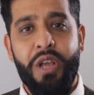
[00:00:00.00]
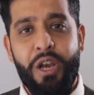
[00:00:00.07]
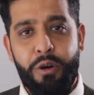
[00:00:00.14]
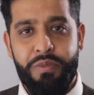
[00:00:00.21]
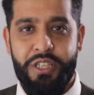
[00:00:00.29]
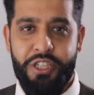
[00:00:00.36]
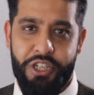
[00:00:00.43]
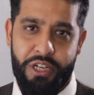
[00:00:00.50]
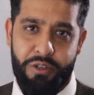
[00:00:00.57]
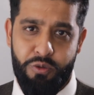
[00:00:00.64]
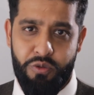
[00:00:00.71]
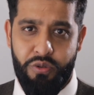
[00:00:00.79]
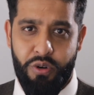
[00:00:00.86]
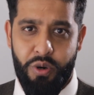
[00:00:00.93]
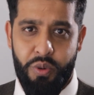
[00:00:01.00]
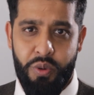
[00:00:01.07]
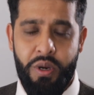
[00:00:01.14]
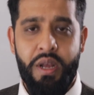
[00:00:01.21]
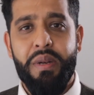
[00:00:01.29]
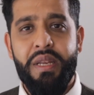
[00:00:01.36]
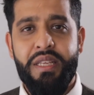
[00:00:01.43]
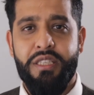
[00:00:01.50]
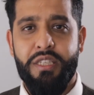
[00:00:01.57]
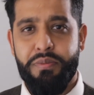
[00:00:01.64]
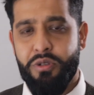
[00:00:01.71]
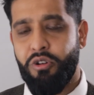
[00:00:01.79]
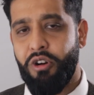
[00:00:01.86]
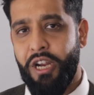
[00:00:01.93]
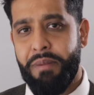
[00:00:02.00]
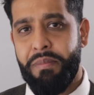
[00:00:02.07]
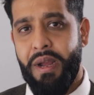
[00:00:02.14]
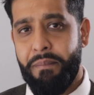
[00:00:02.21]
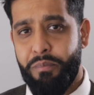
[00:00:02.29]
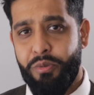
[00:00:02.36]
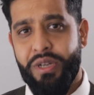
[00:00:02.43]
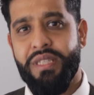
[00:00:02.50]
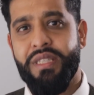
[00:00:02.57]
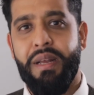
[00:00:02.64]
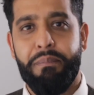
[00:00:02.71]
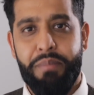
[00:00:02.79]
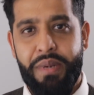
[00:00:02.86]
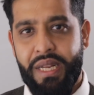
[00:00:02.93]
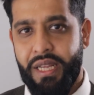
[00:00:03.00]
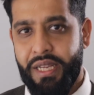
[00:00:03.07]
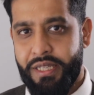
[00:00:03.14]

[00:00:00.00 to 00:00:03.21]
To help this channel grow, please subscribe and press that bell